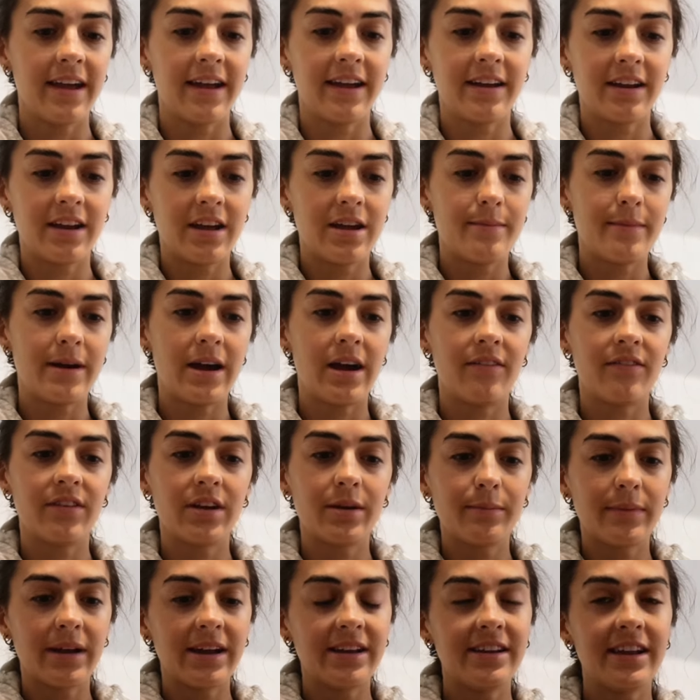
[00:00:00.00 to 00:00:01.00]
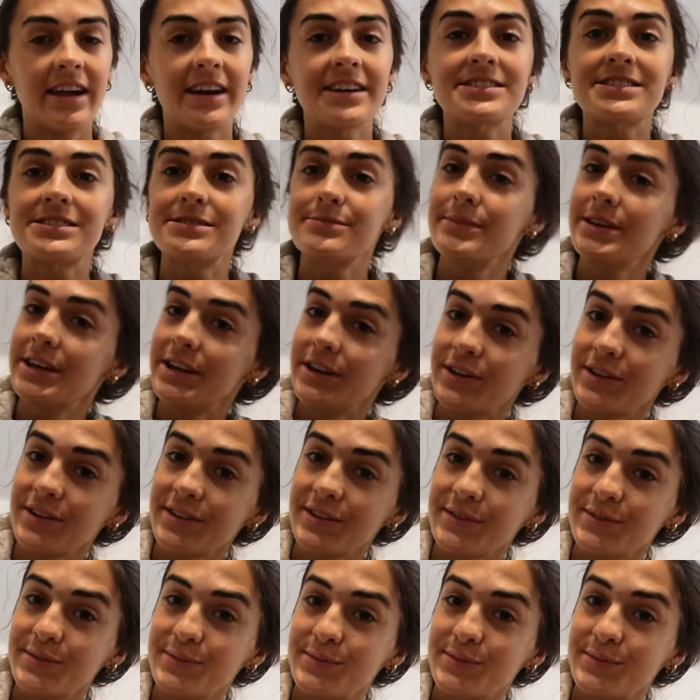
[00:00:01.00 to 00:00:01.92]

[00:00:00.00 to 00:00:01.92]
and I'm having my next meal,